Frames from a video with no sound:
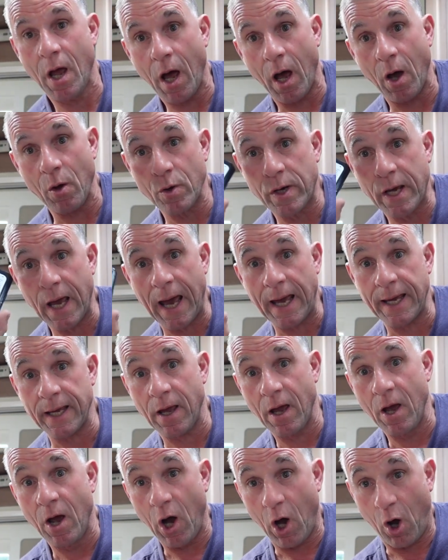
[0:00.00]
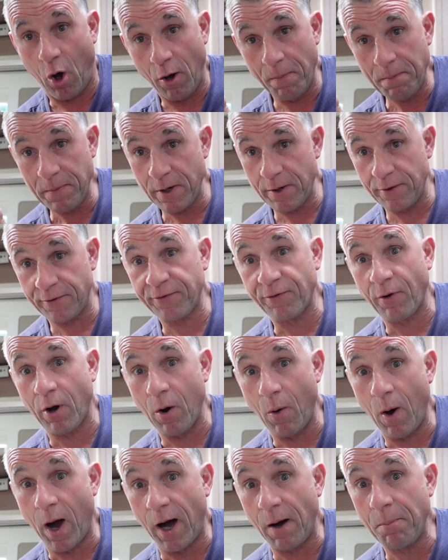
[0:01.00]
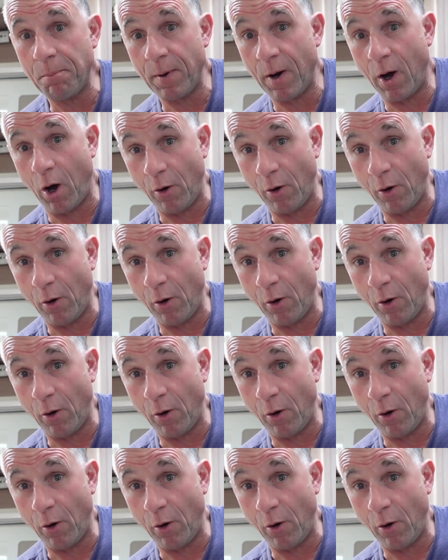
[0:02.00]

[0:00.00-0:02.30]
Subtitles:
Okay, I'm going to throw up.